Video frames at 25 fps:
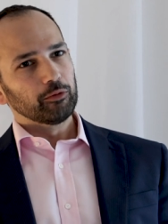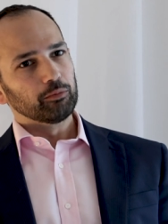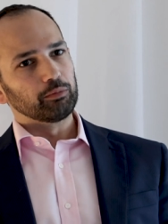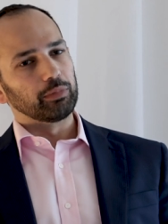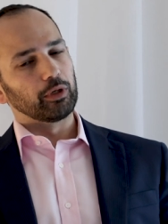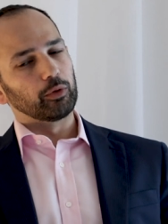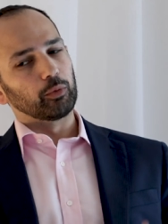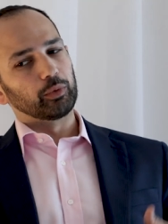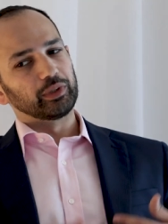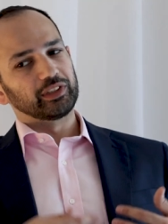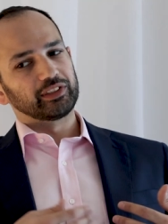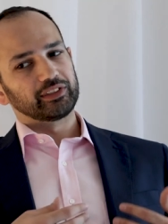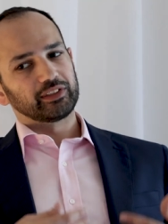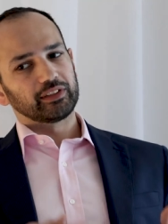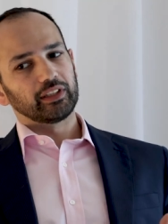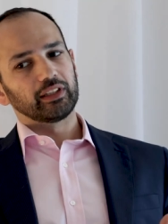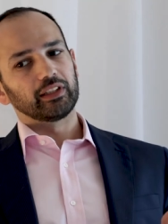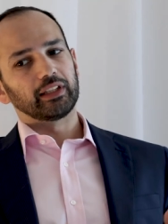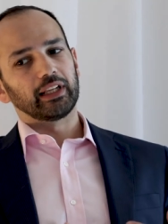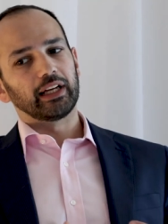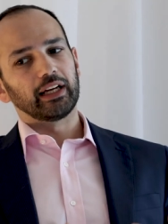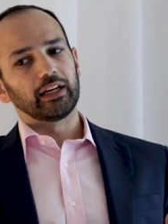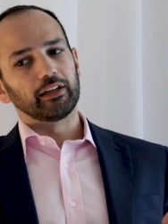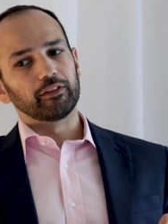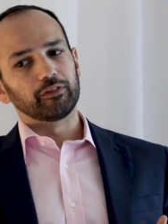but we
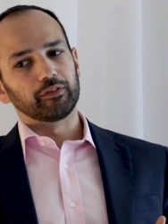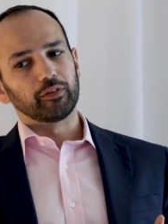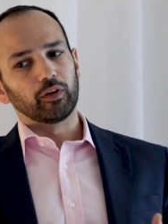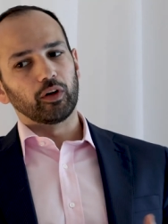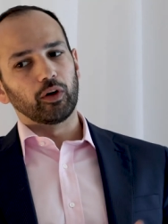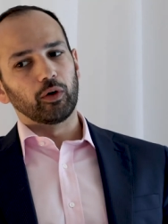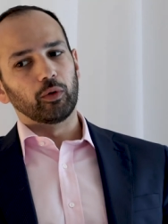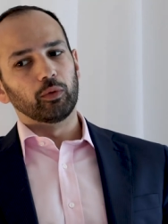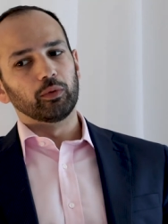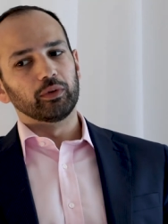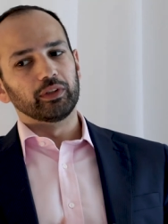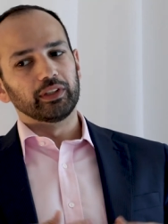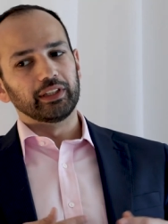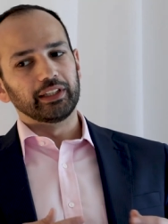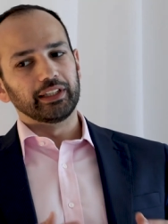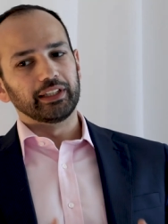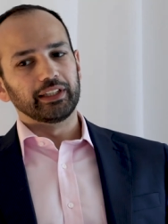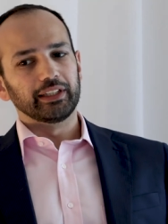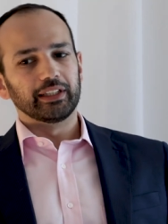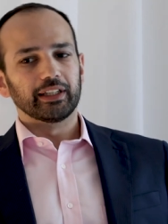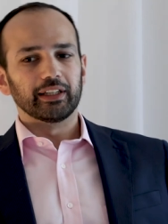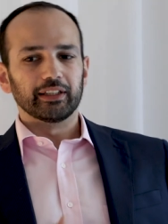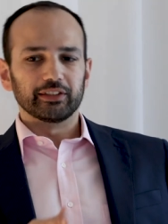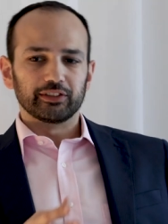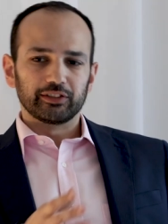still have
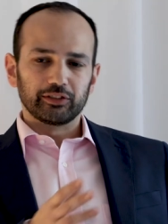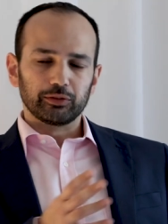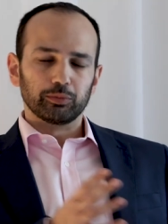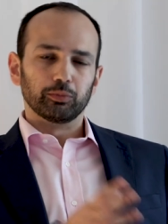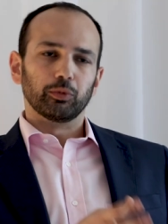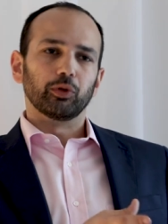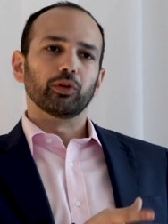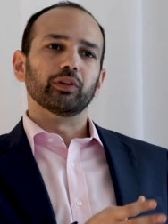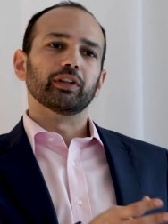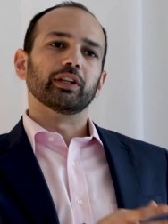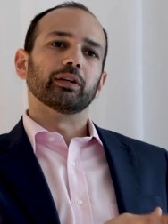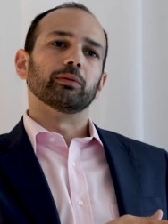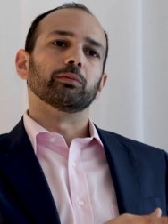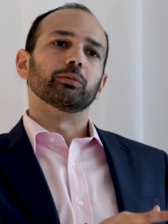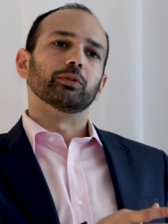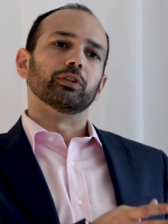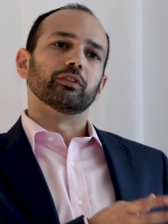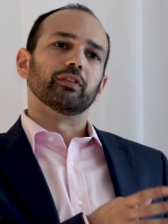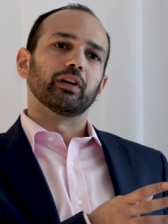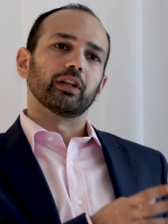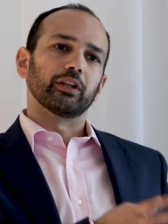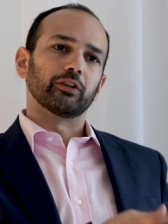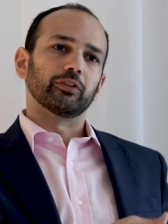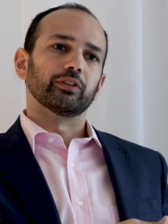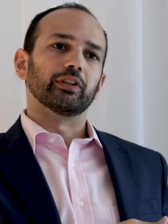only a small number
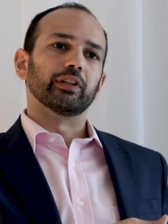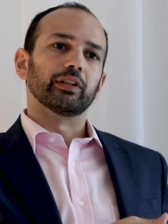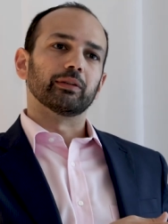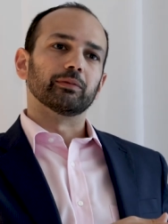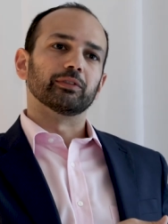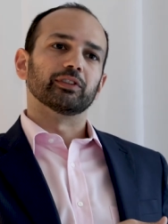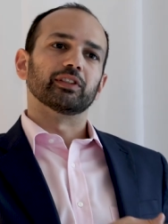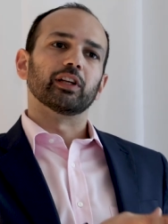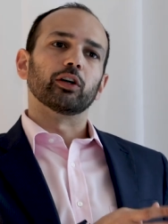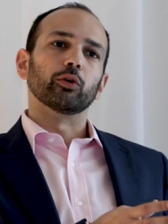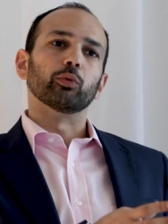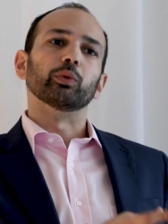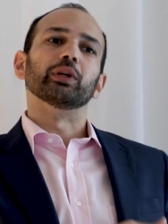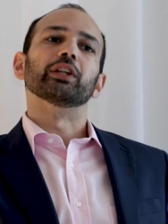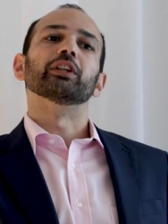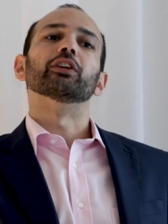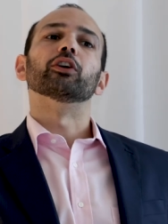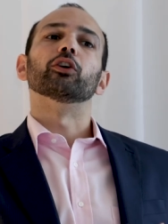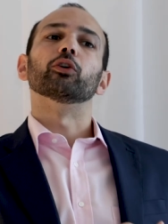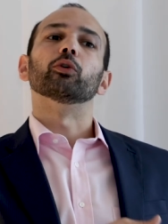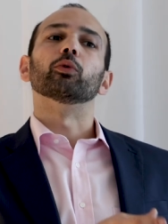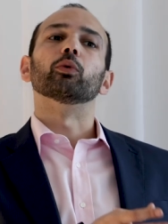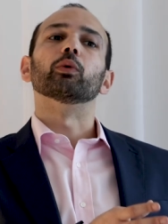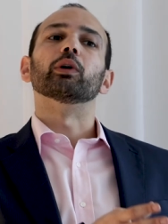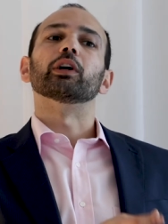of algorithms that we
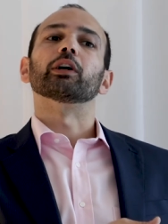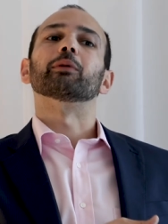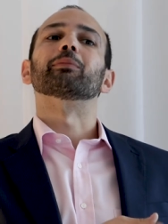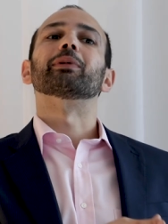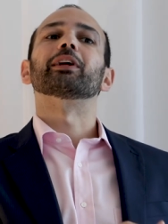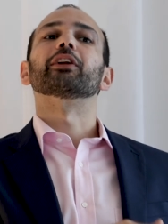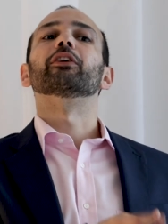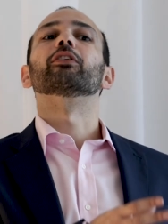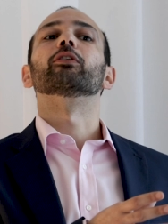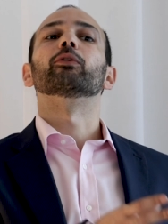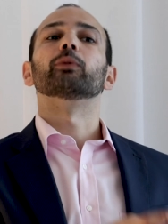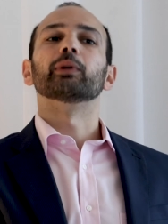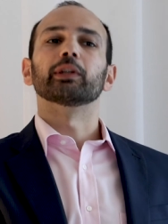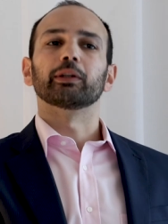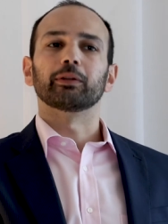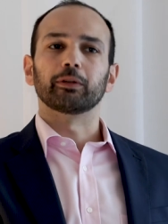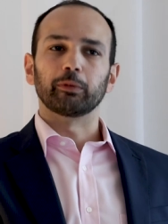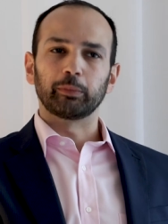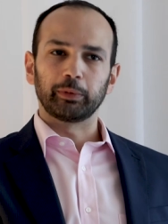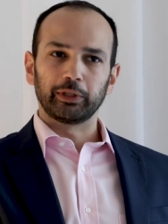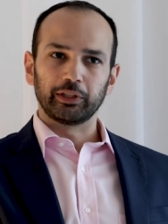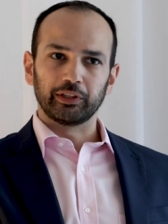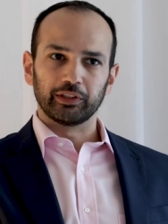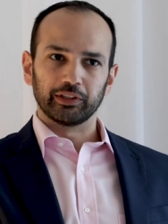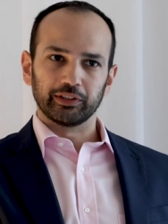know work better on quantum
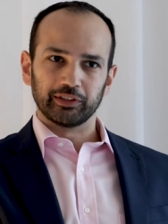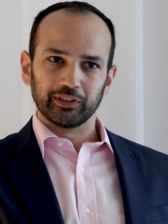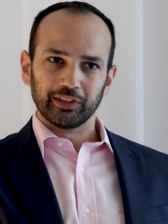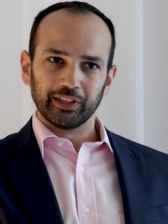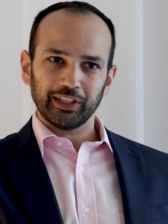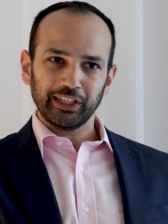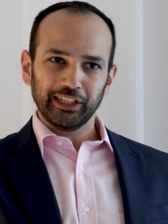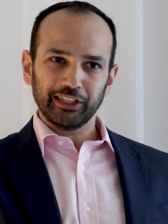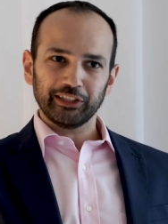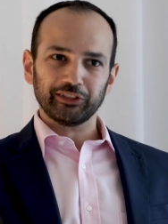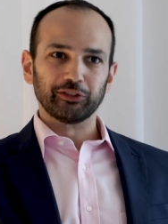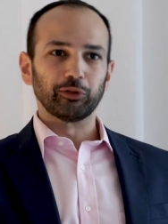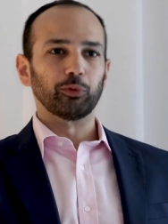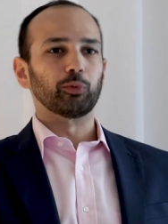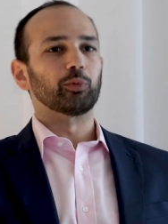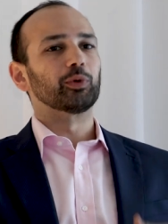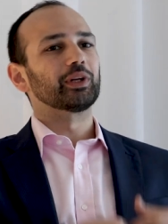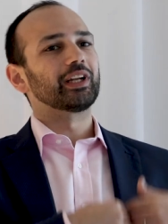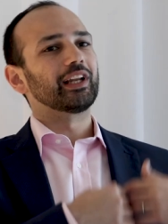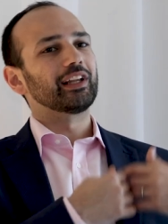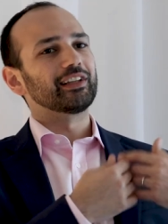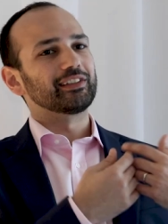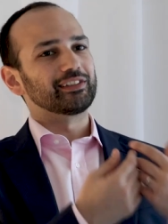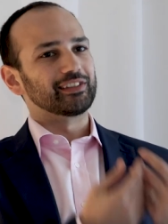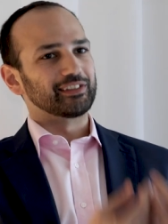computers. So
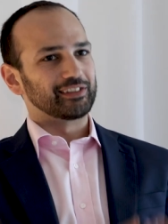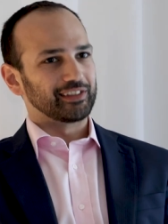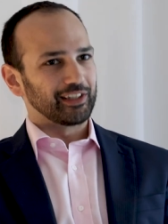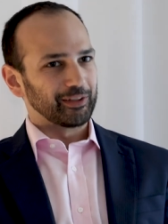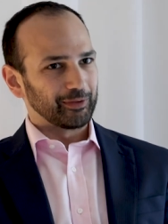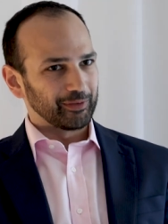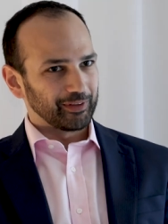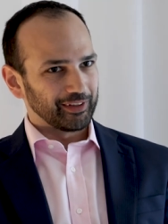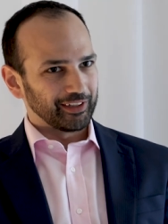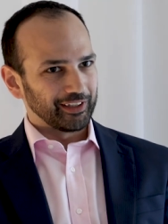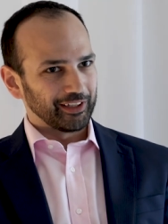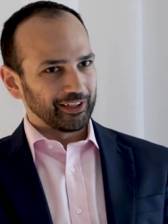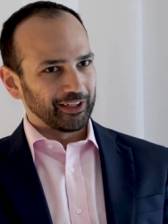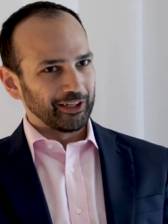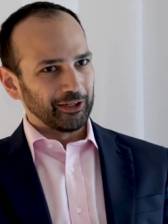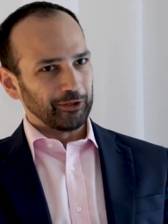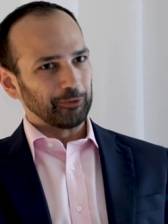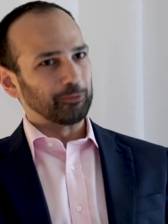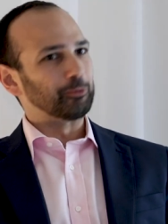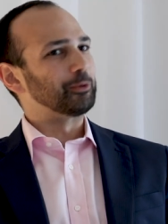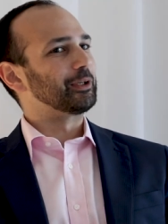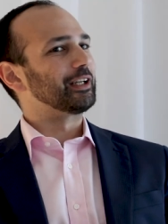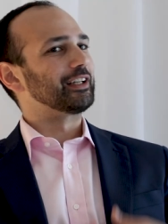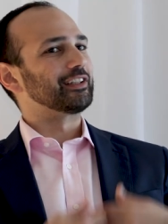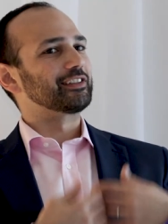what else is out there?
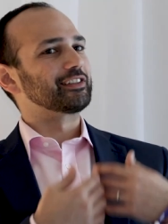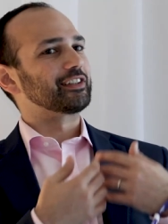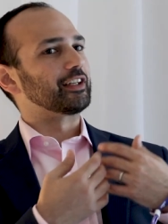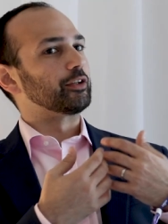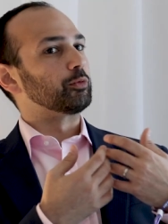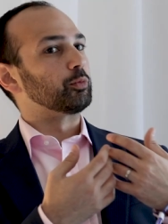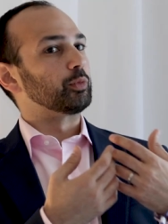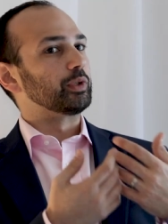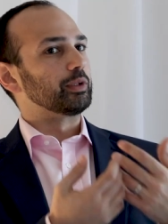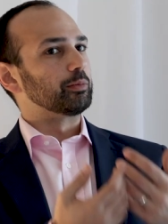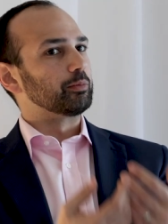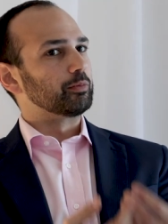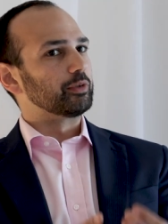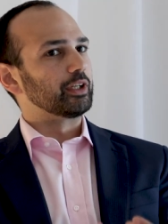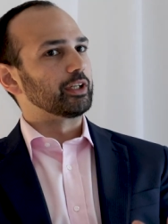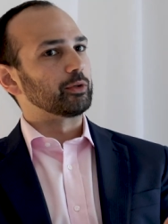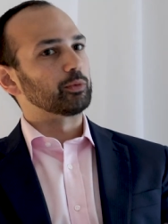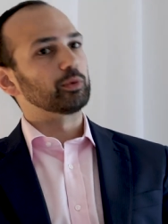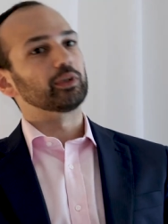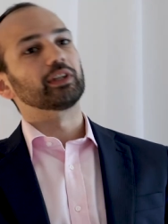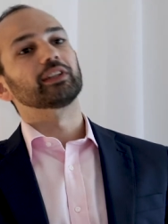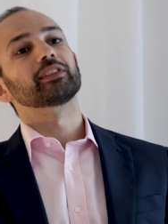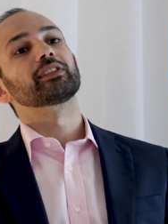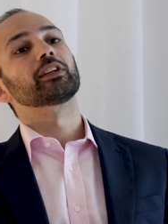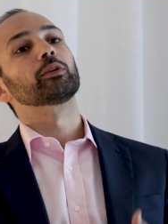What else can we
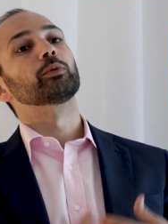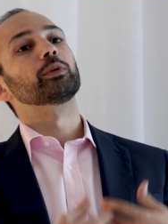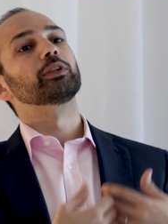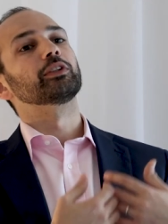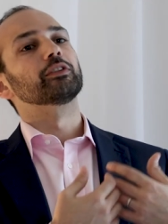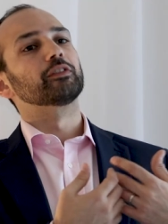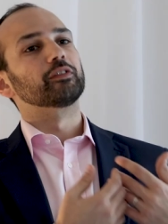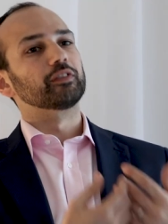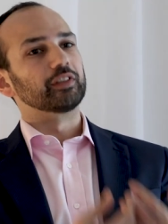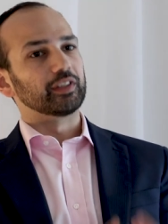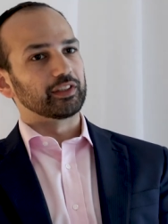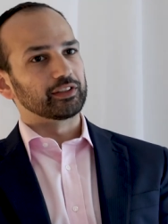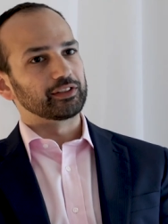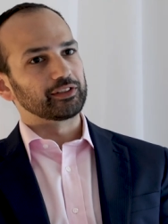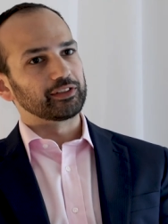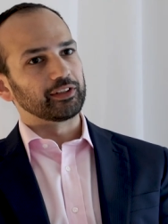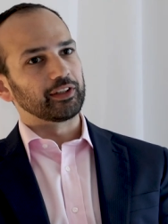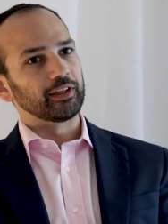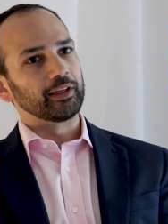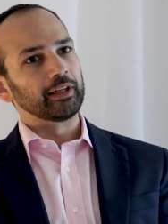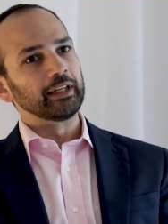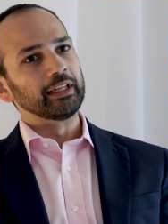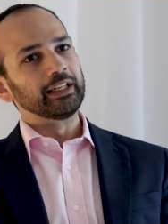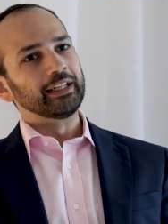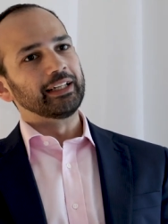break? What else can we do
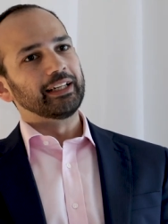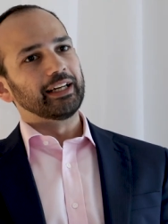faster?